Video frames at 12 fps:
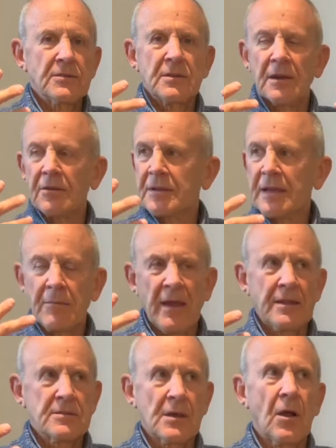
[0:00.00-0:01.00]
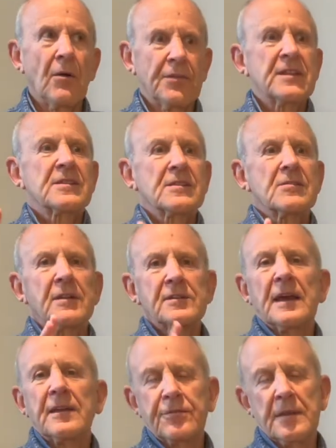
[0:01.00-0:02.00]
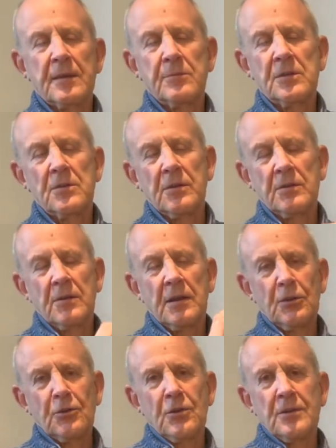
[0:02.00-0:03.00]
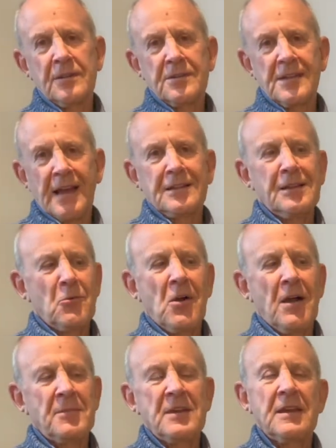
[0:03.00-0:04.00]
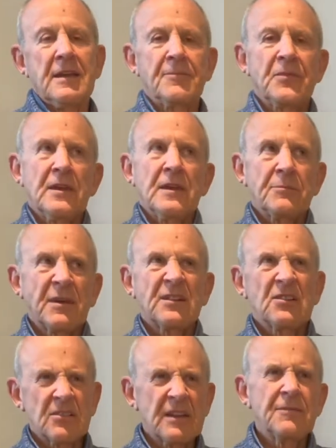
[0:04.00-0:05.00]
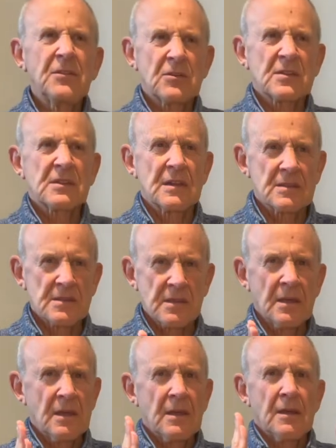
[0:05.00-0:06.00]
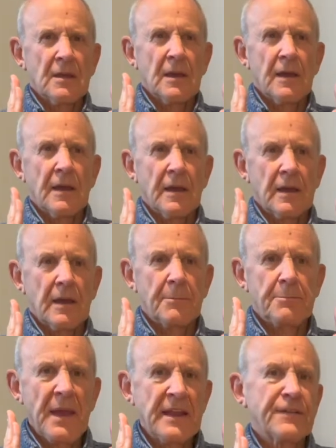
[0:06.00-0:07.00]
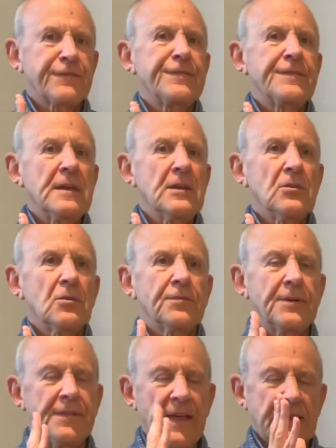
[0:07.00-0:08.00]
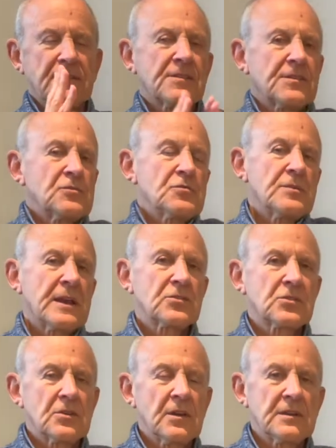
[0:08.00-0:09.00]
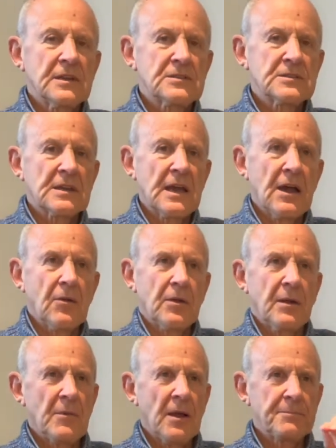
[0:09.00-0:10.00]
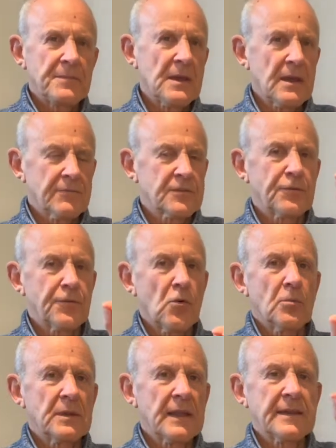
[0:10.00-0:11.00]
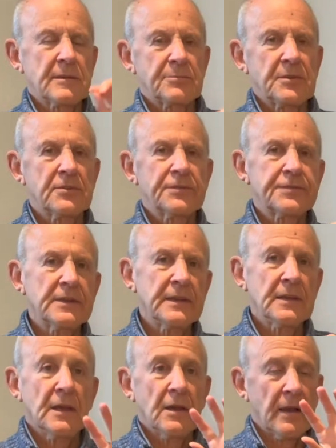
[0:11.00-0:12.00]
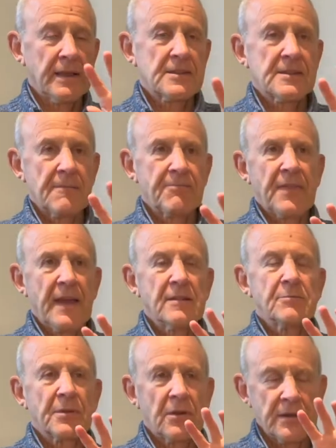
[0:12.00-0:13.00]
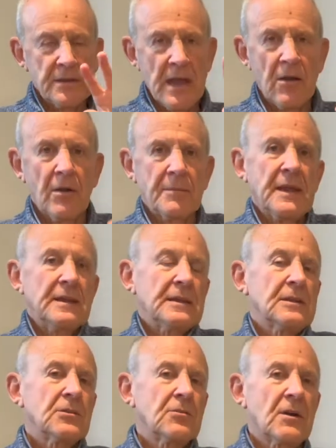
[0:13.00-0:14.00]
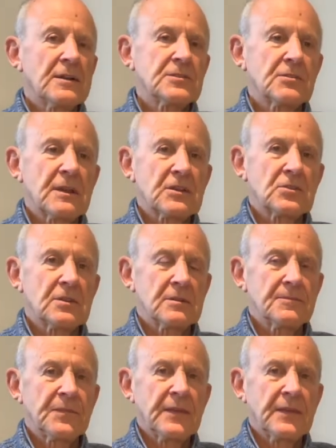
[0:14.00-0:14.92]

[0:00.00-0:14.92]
and come out and say, oh, I take forget-me-not and I learn exactly why I'm here. But it'll give you a sense, a better feel for that's the direction I need to go. And I might be able to formulate it beautifully. I accept that, but I know I'm heading in the right direction.